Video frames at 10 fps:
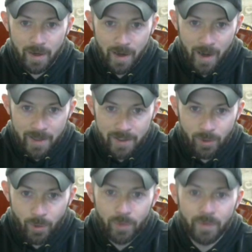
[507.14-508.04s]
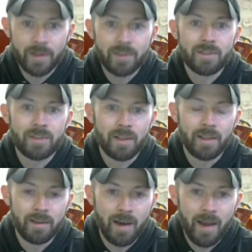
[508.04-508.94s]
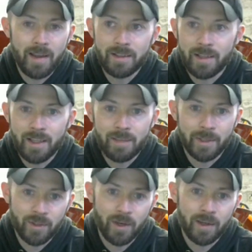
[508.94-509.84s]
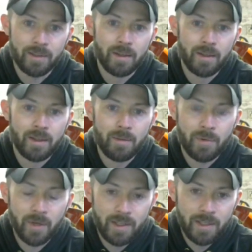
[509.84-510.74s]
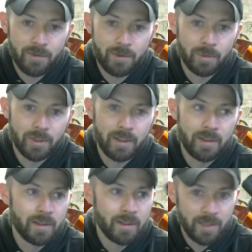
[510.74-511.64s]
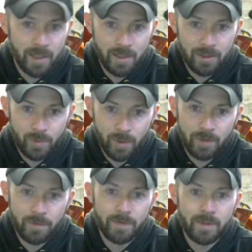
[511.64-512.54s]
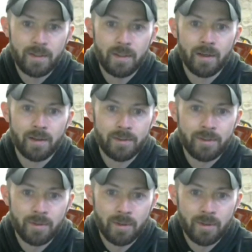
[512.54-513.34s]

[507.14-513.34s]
I can hold this and I can hit my target pretty comfortably 10, 12, 15 yards.